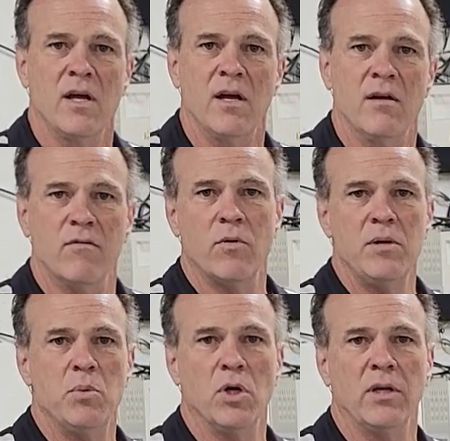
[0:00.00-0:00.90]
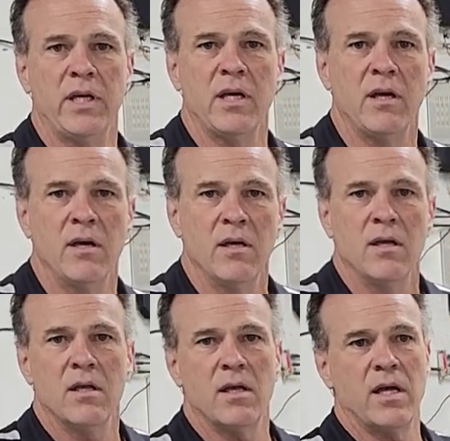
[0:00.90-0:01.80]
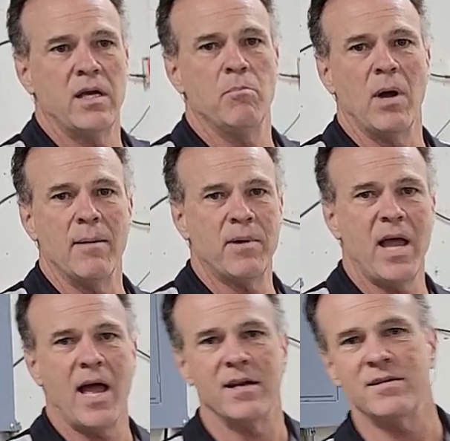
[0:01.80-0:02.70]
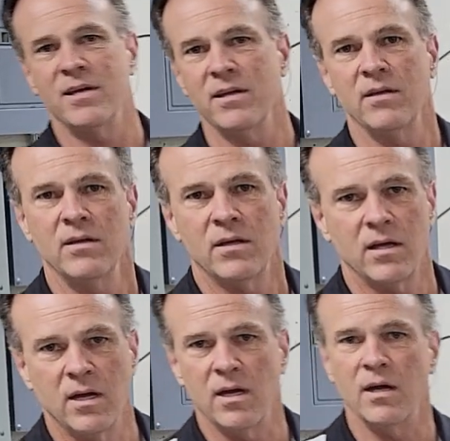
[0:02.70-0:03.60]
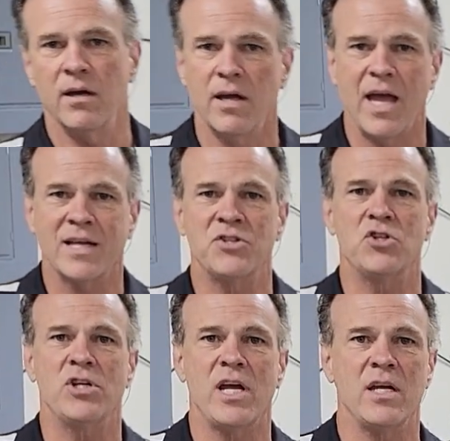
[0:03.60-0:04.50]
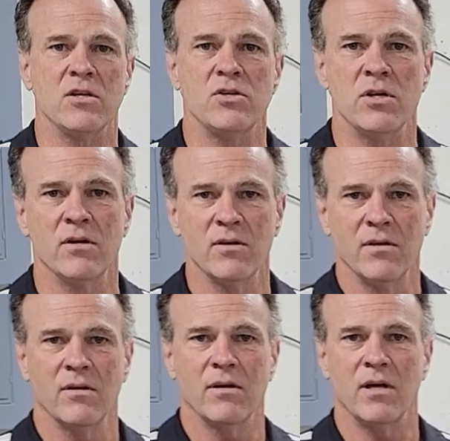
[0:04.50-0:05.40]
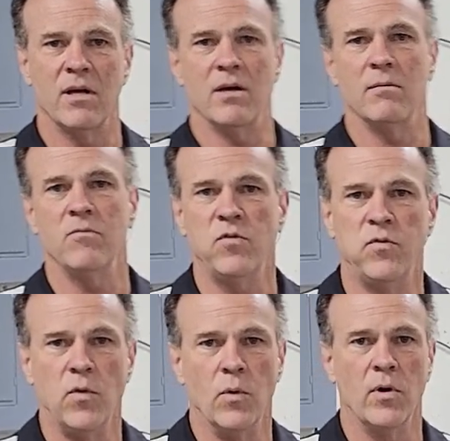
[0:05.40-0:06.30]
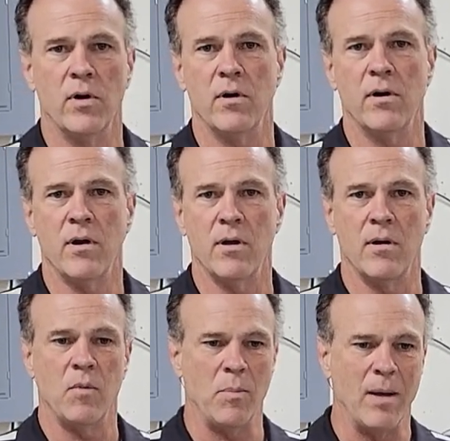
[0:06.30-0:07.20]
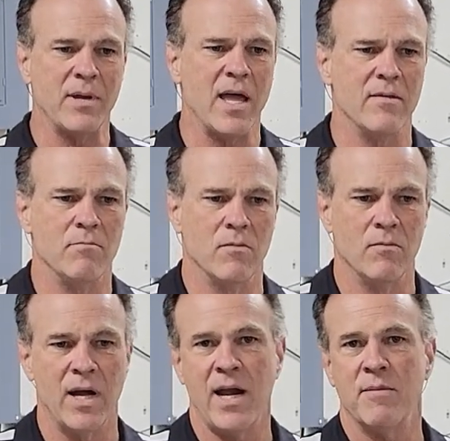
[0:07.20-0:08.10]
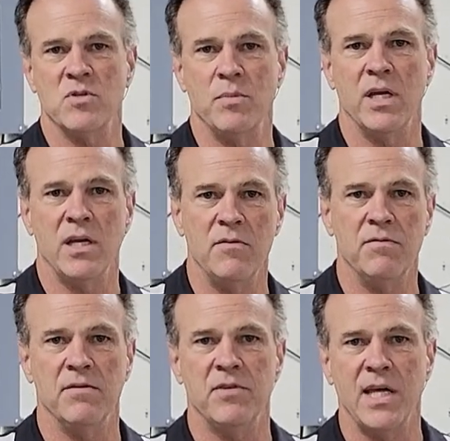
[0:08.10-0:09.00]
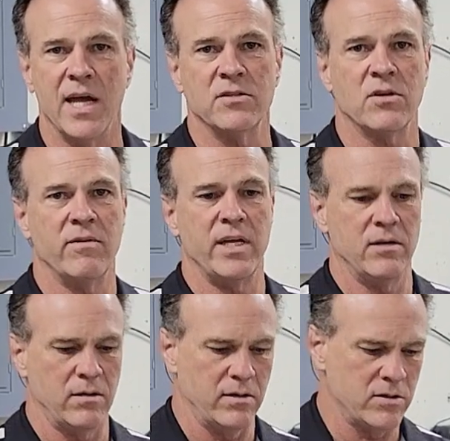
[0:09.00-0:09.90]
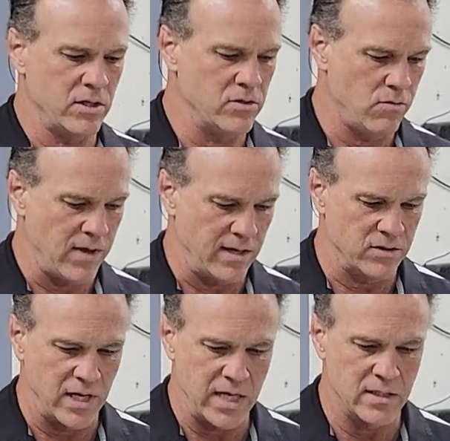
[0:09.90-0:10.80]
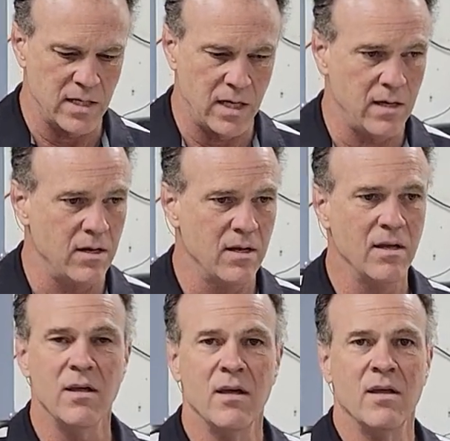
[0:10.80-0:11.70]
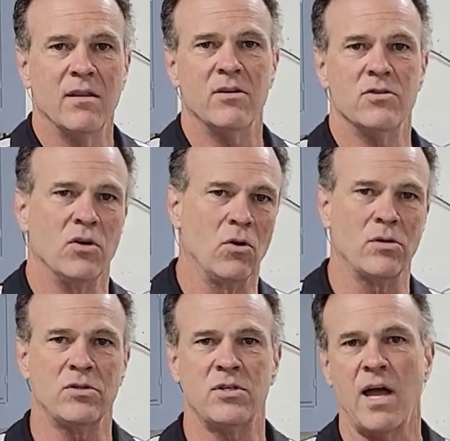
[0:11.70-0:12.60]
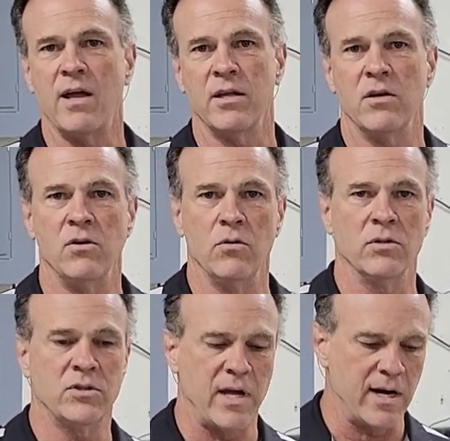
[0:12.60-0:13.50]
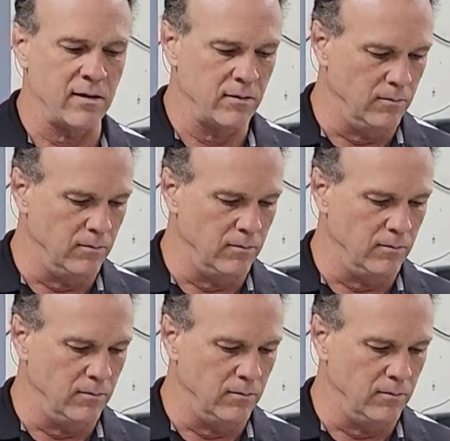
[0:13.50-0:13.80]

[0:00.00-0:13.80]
of rebuilding a Bobcat uh, exchange um, for um, a Bobcat. Mine happens to be an E50 excavator. It's a 2018. There's an older style and a newer style.